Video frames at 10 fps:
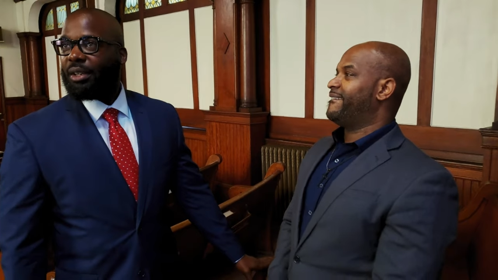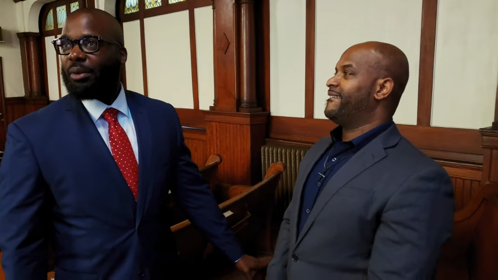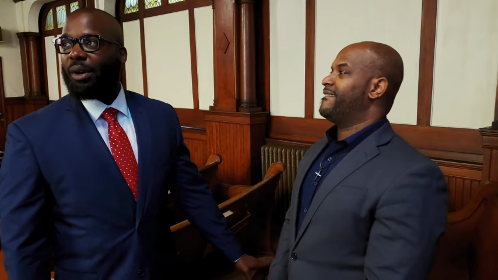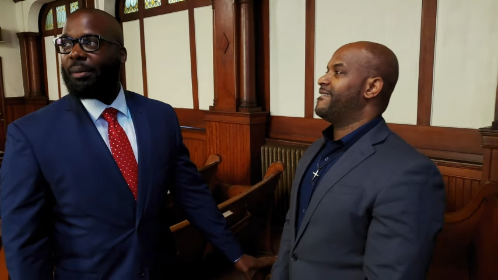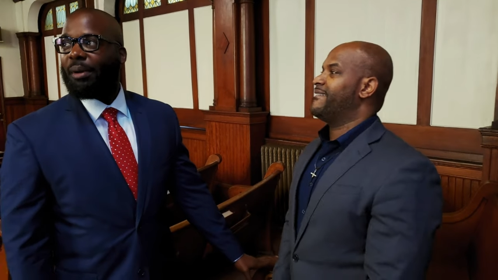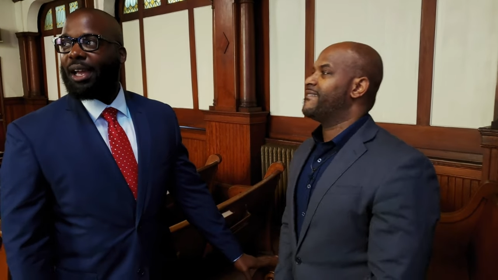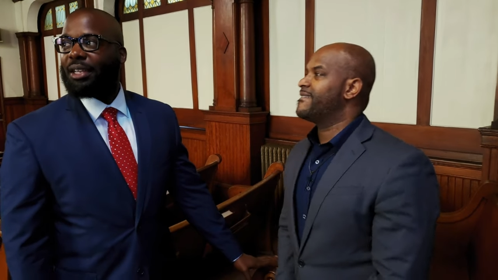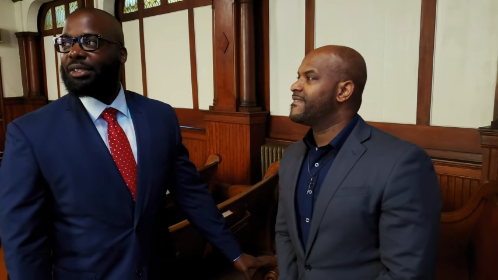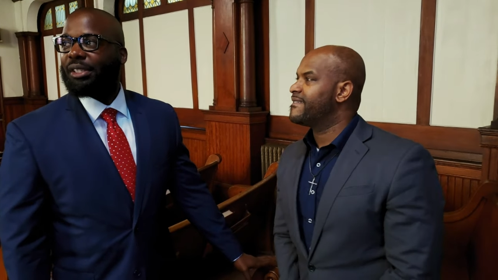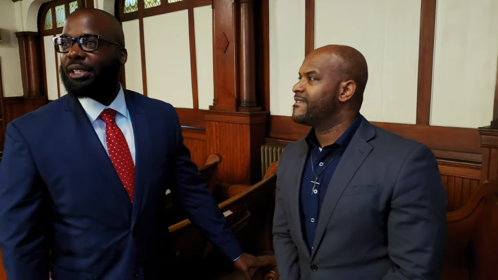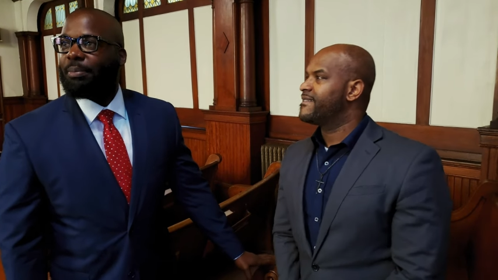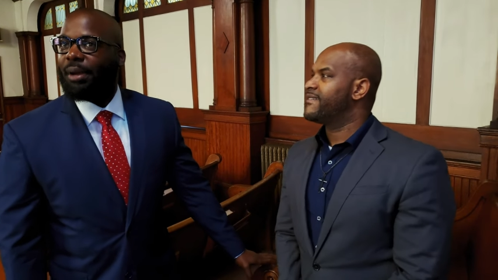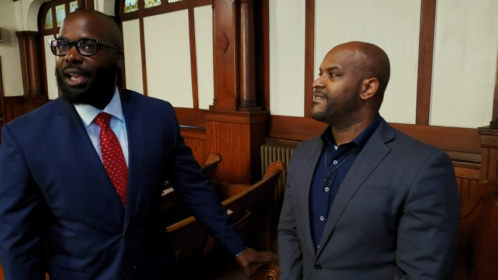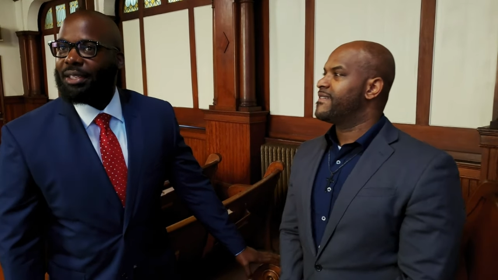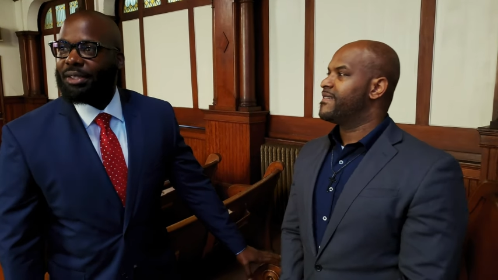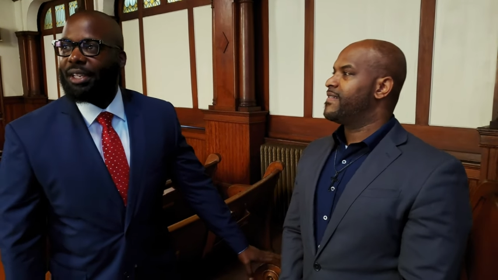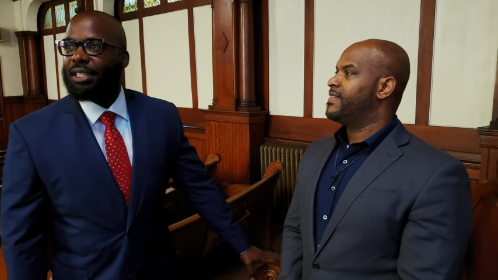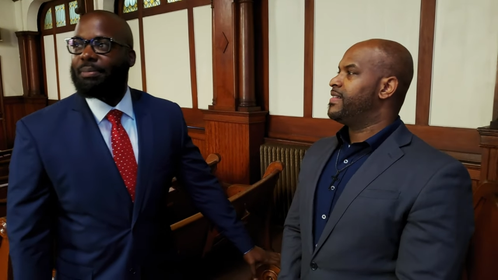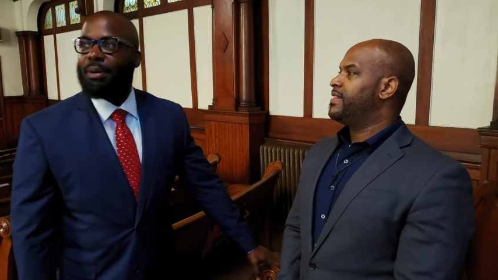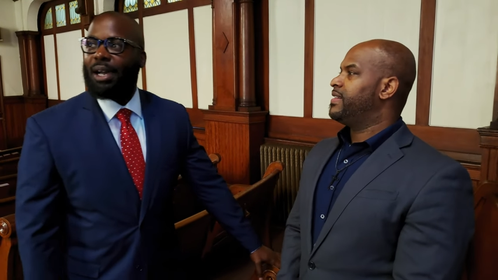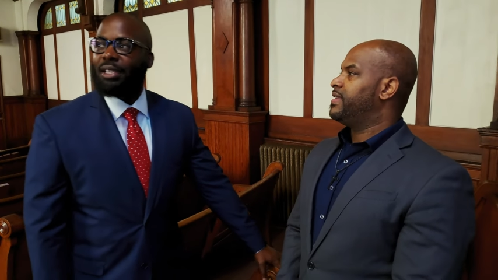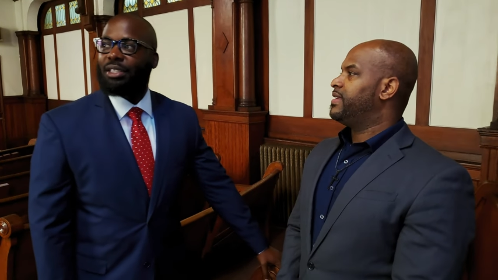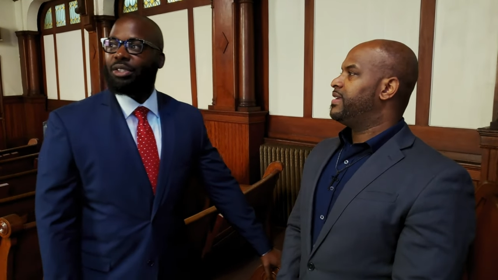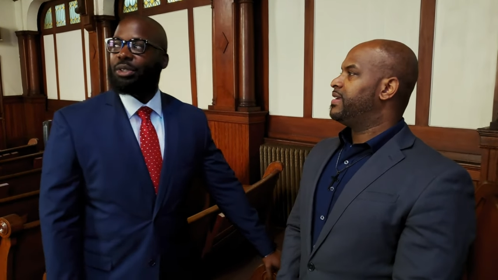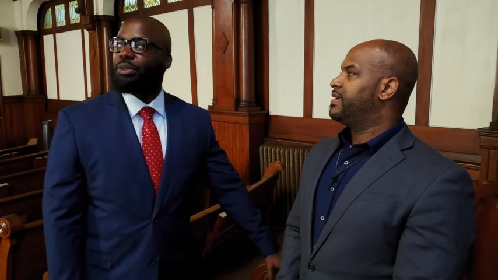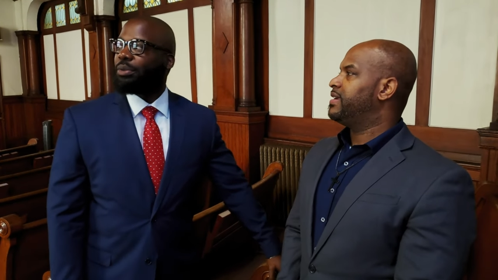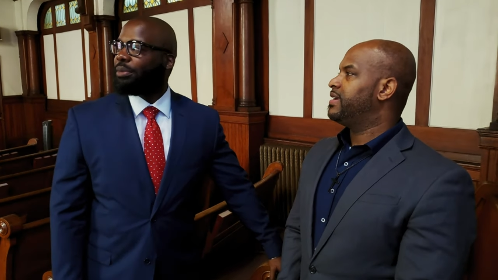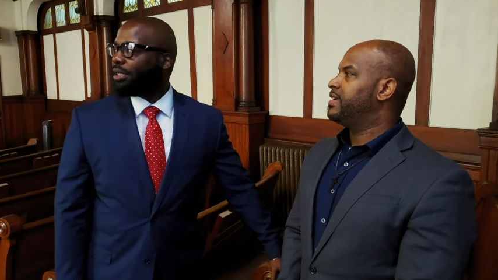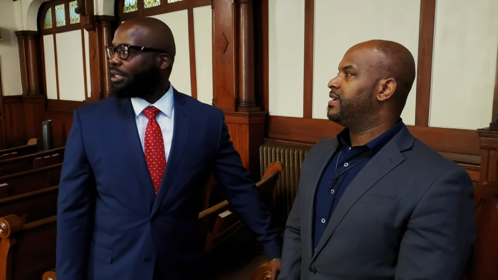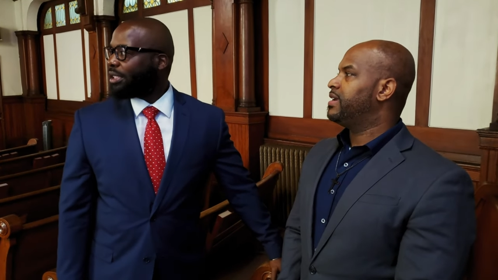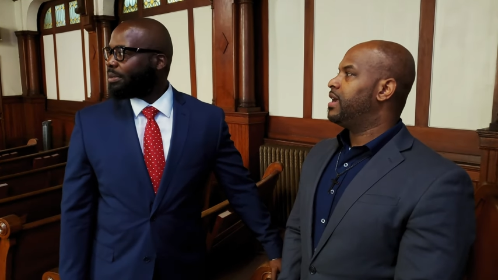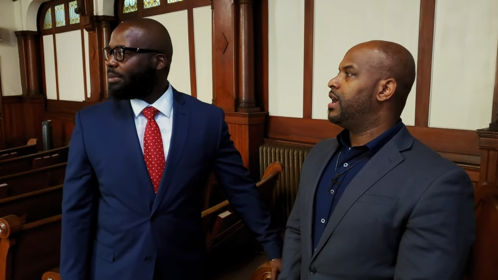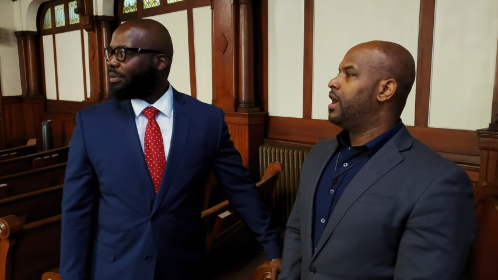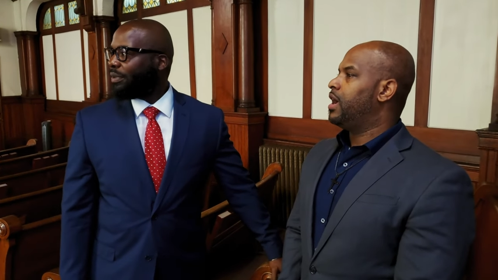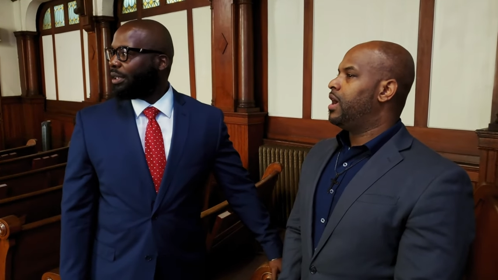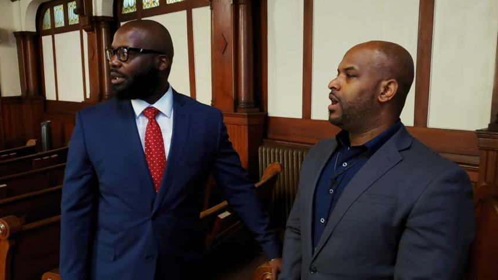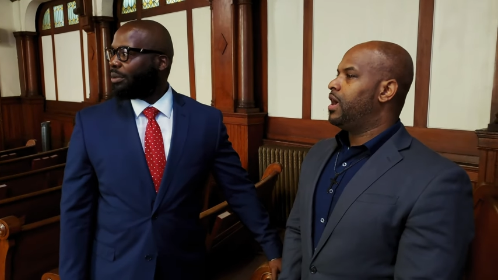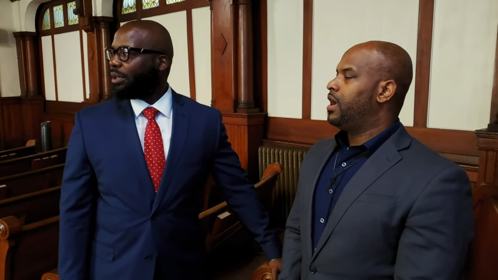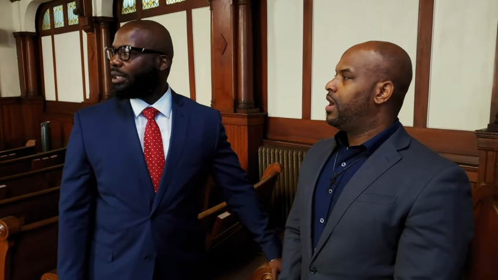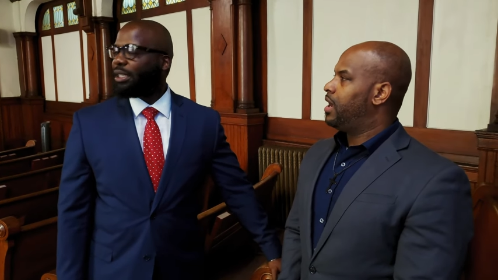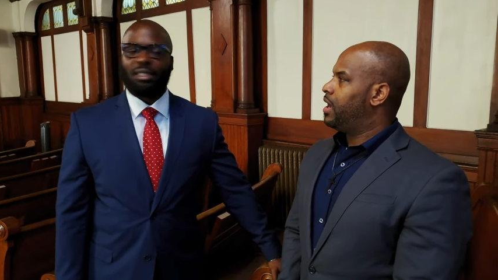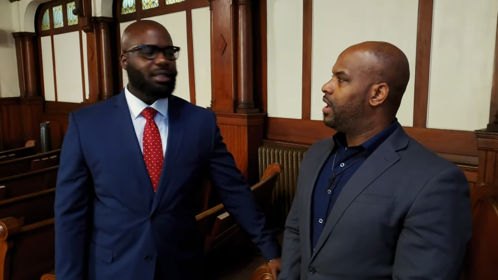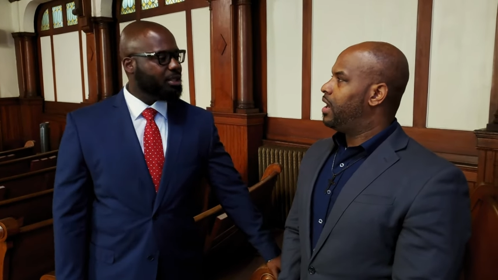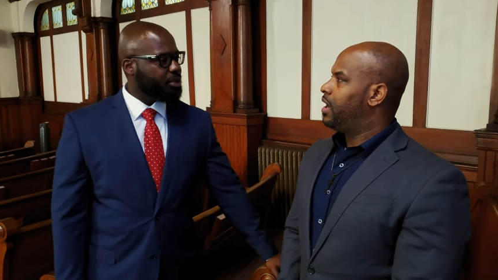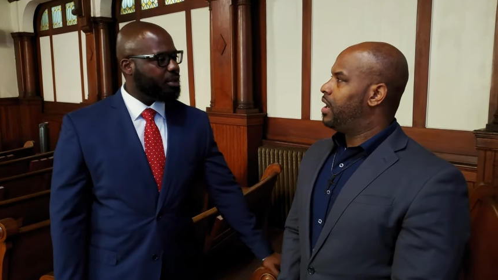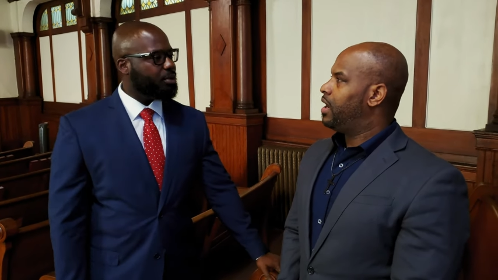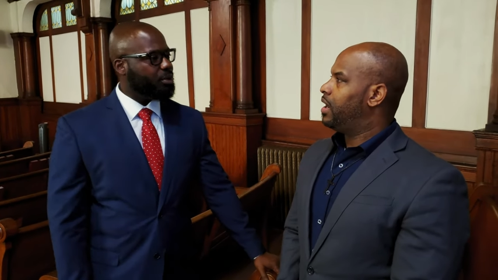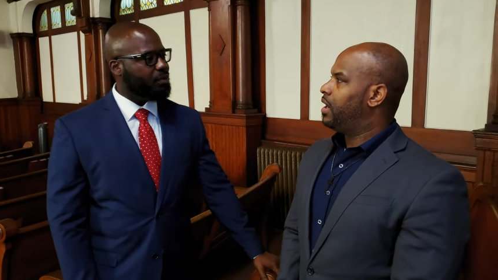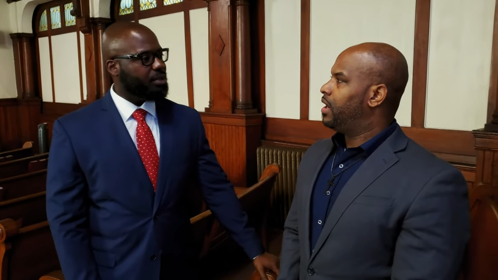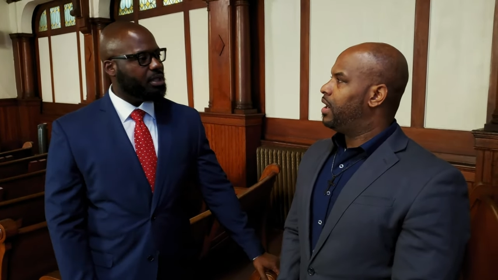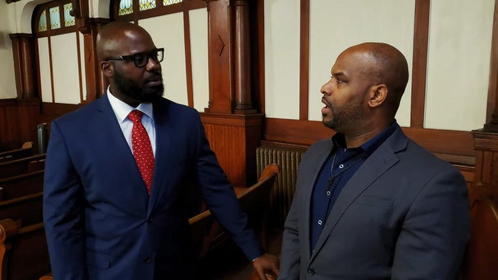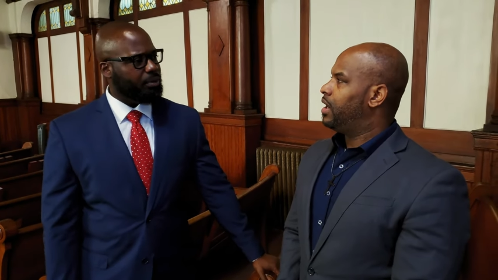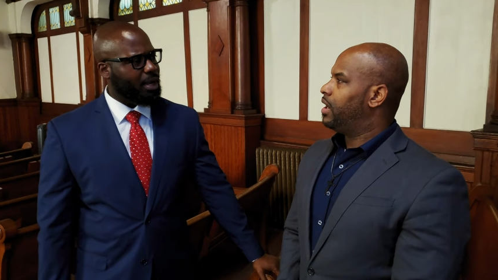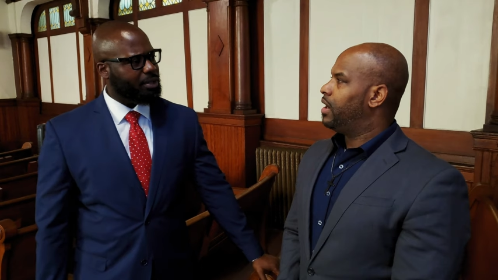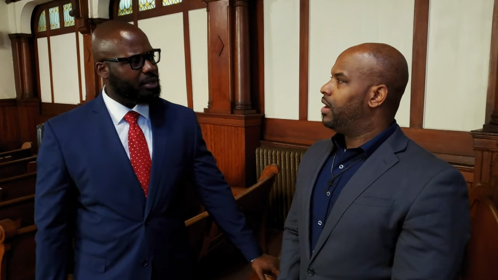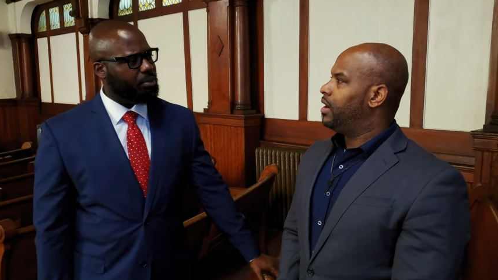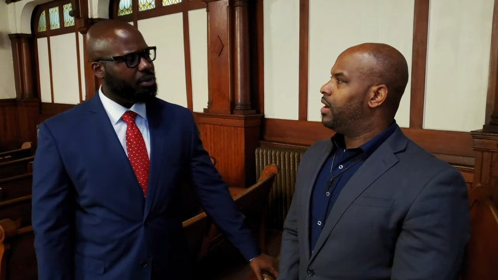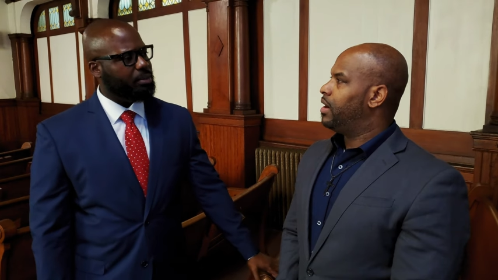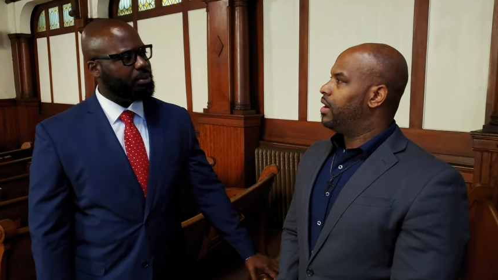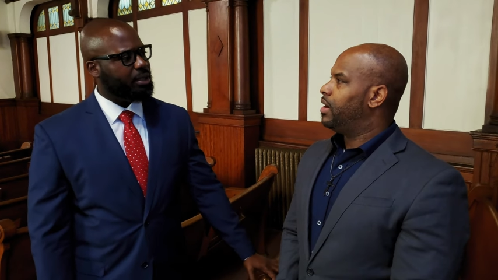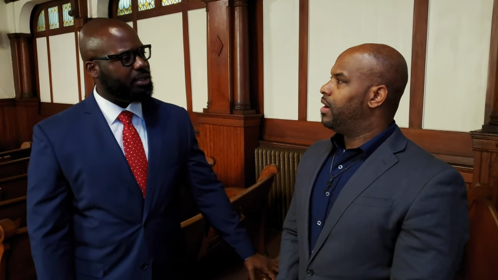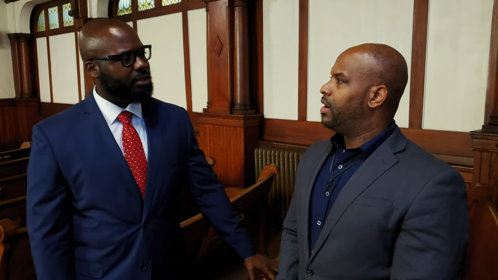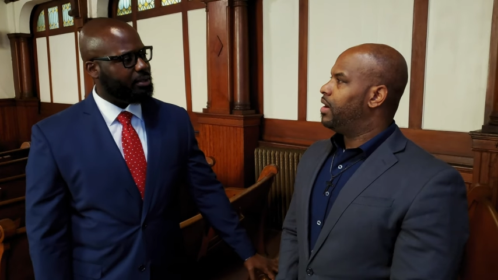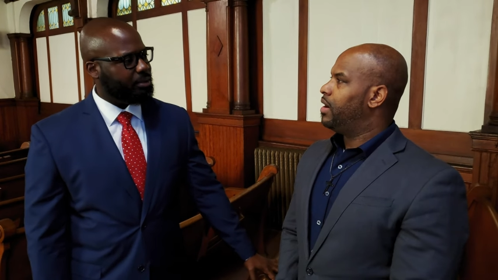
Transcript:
Speaker 1: Well, I'm actually the pastor that's buying this church from Mrs. Smith, and I wanted to attend the church service here before I actually bought the place.